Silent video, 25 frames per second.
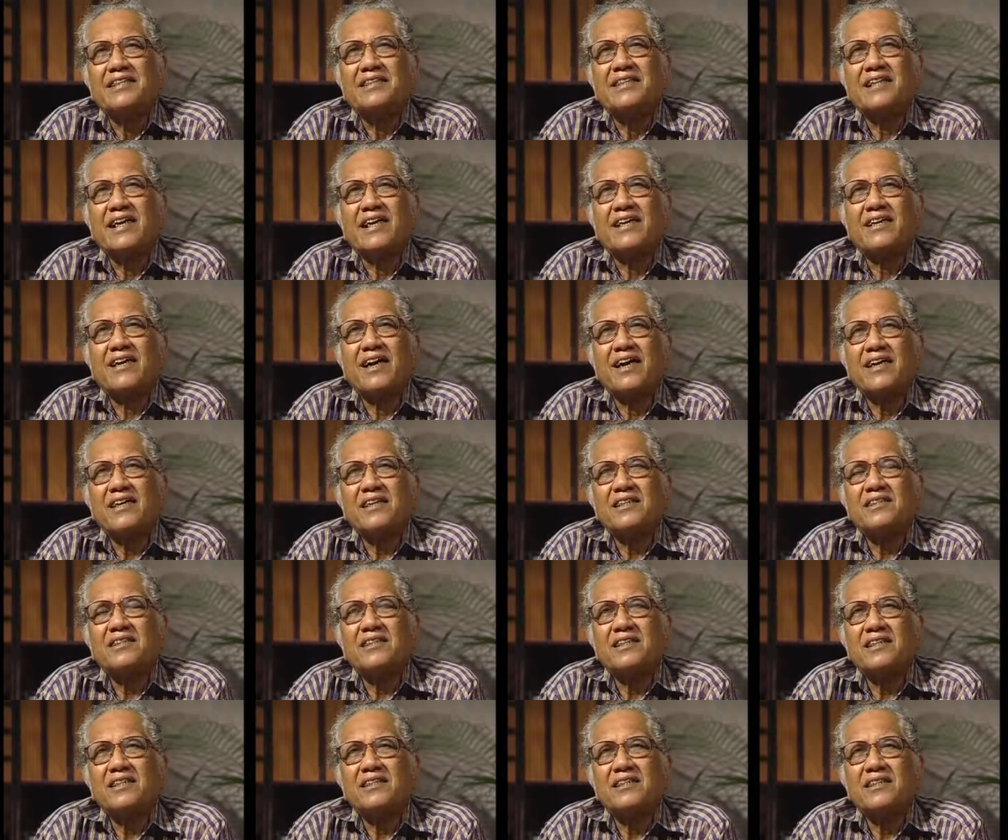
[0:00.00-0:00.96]
the
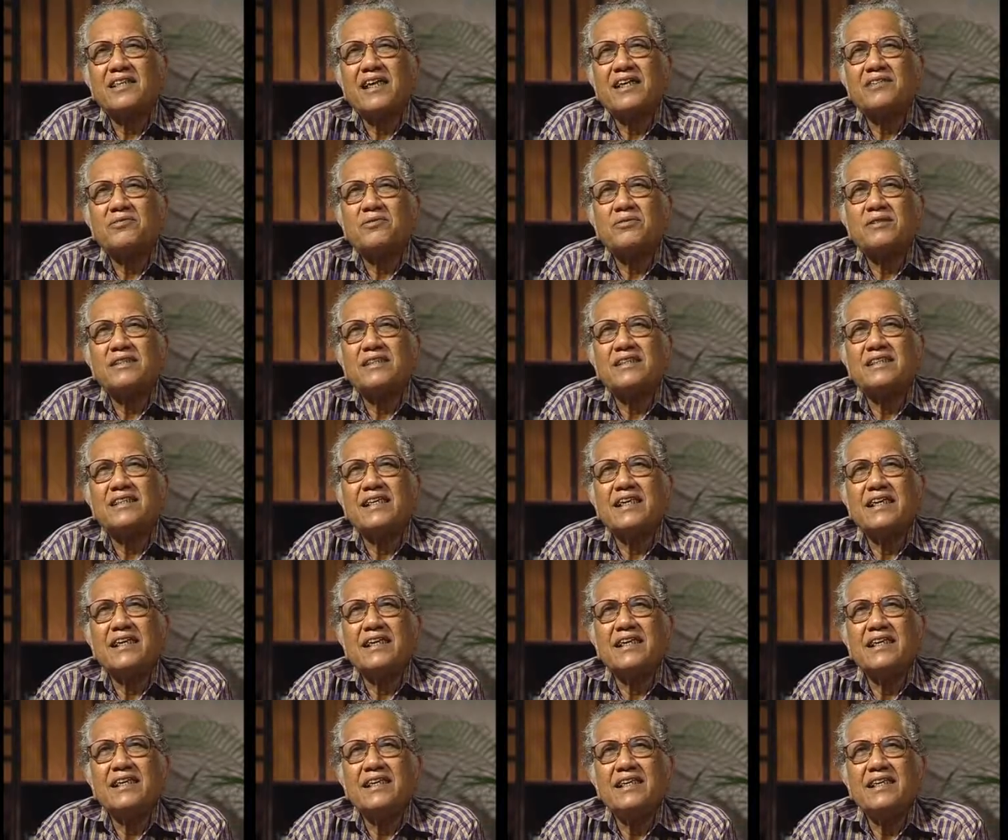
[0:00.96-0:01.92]
connection that we
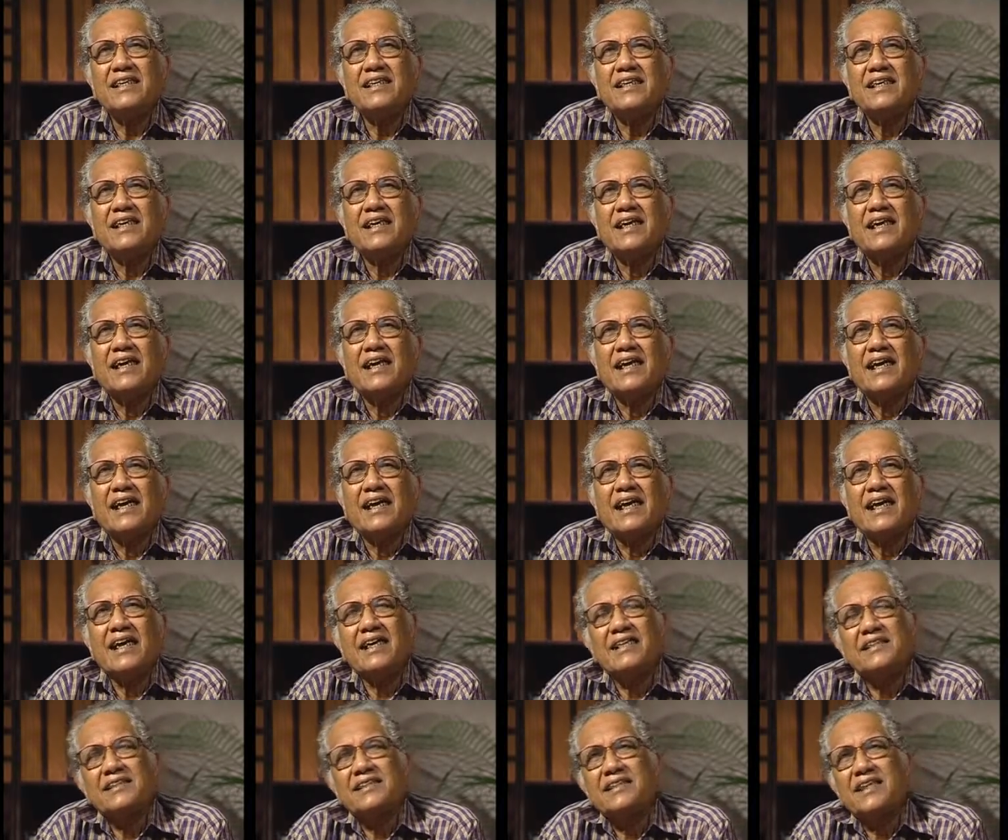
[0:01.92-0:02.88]
see
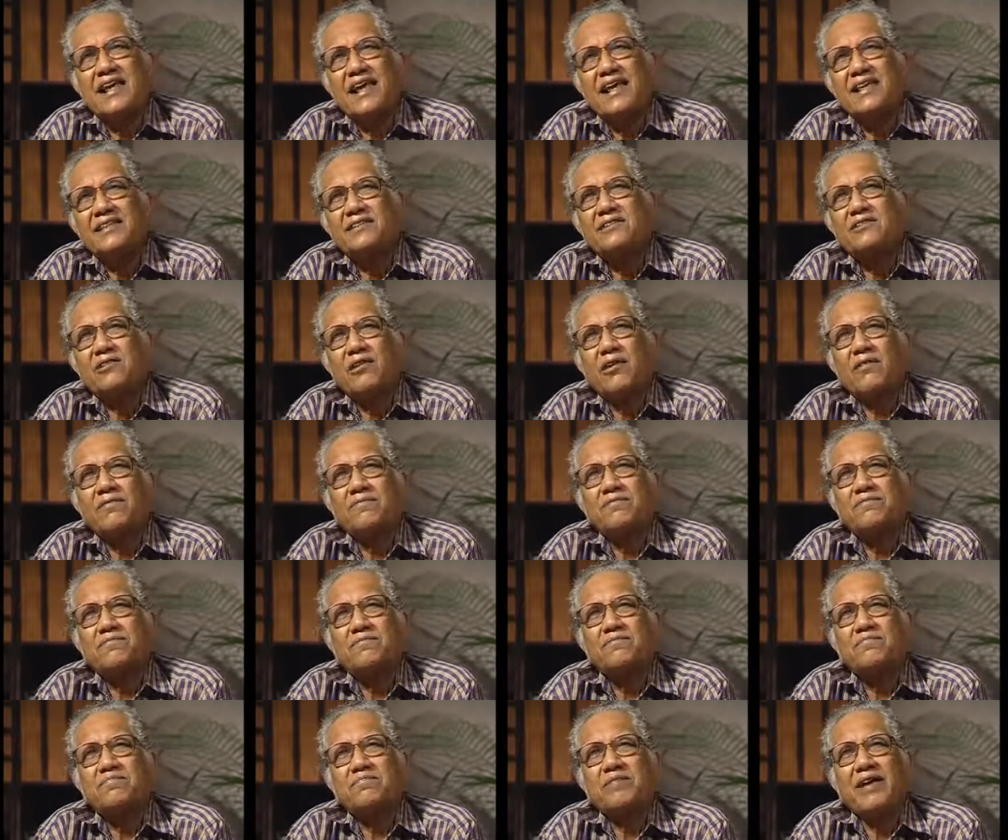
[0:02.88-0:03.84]
in case
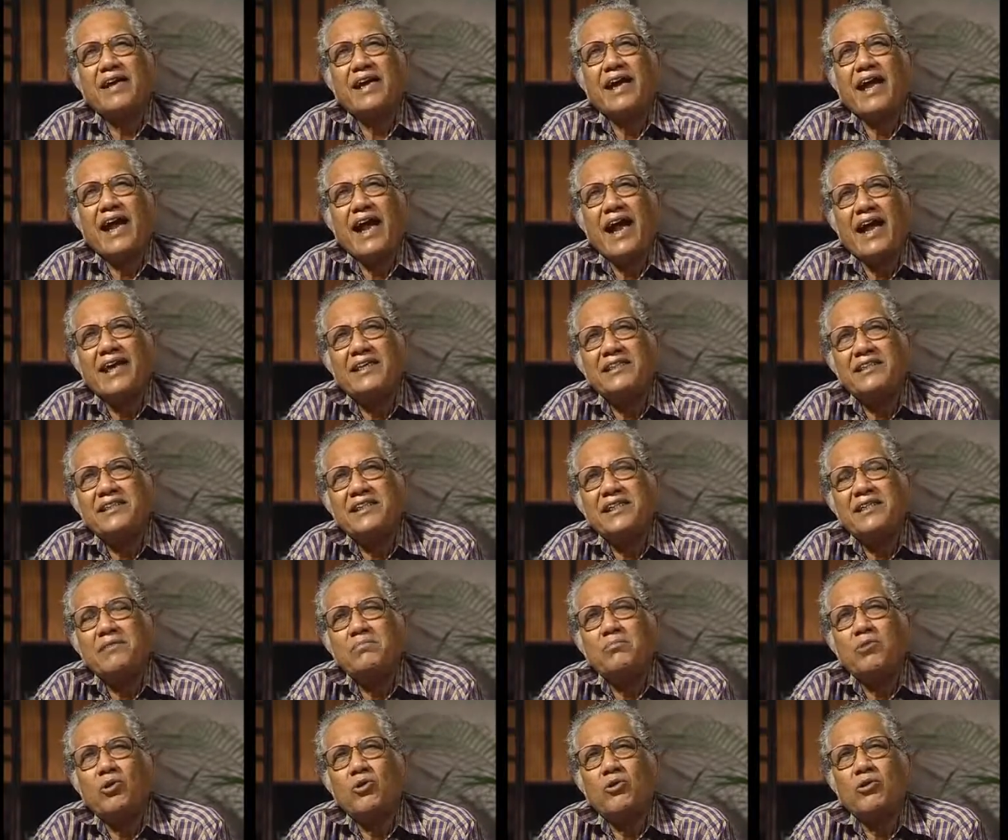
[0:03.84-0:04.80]
of the
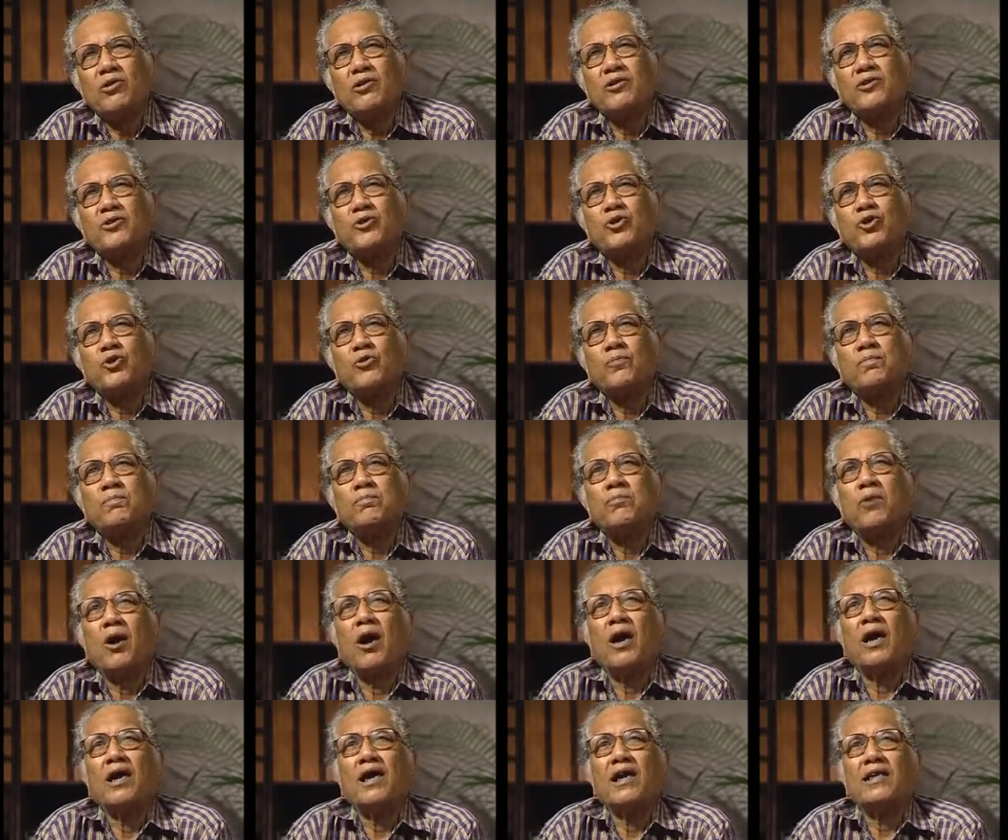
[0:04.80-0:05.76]
anti-Mughal group
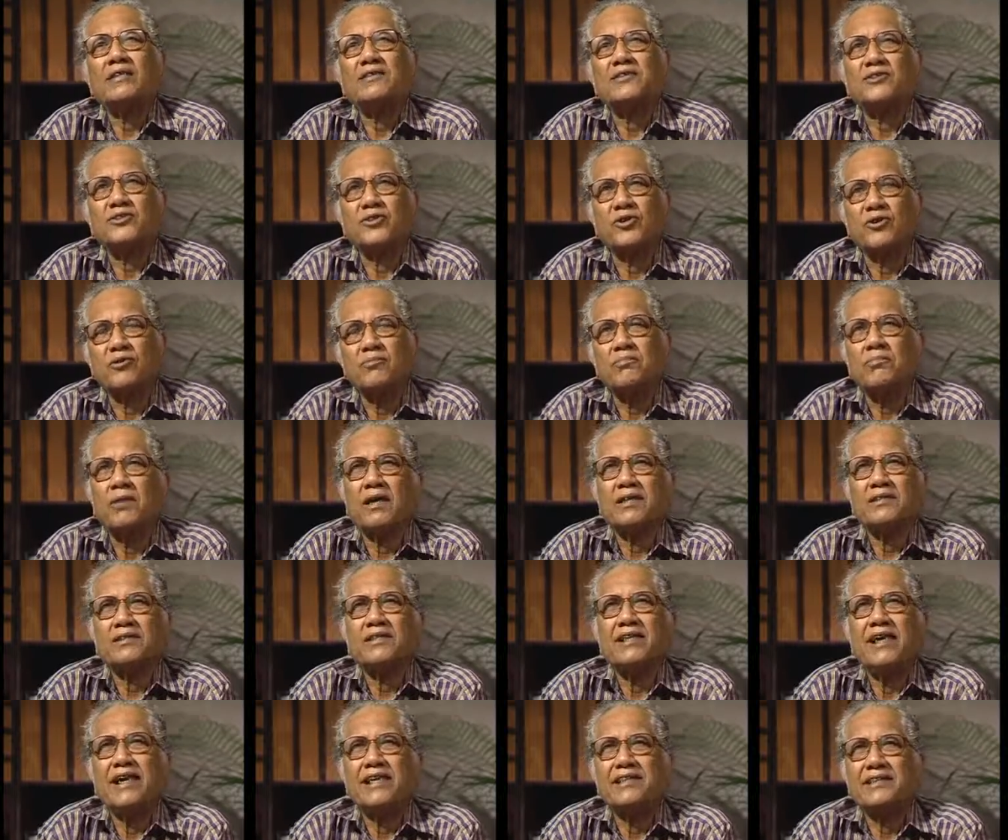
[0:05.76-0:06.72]
Maharashtra
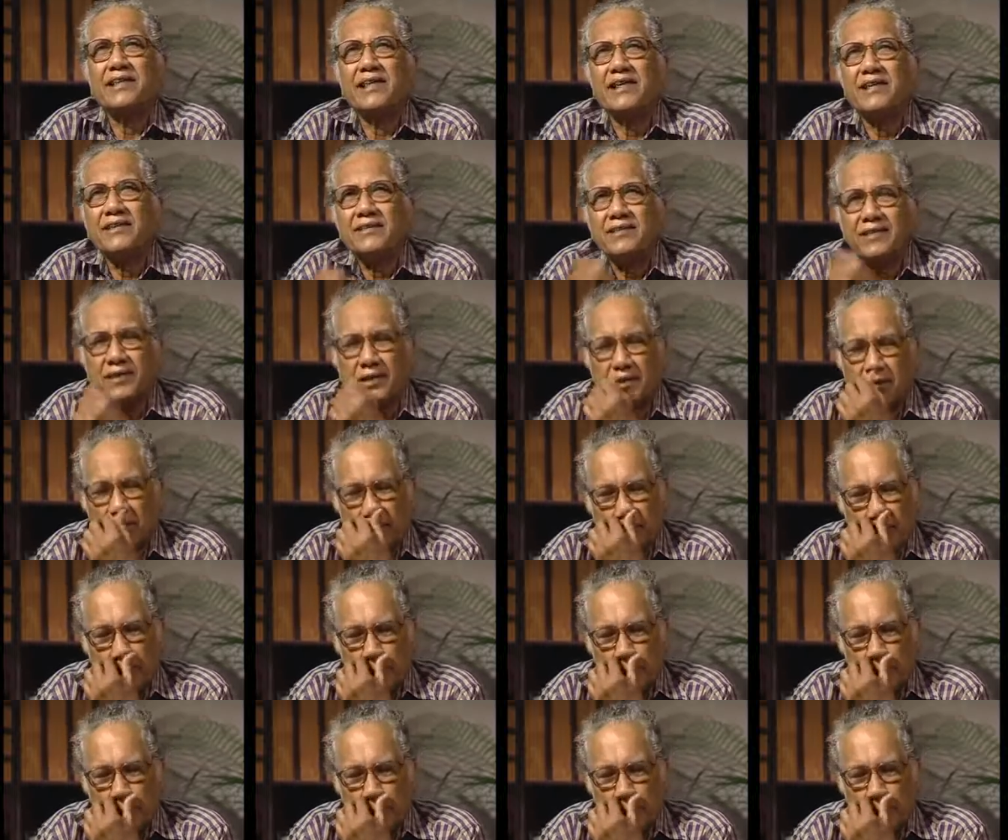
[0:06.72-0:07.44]
much later,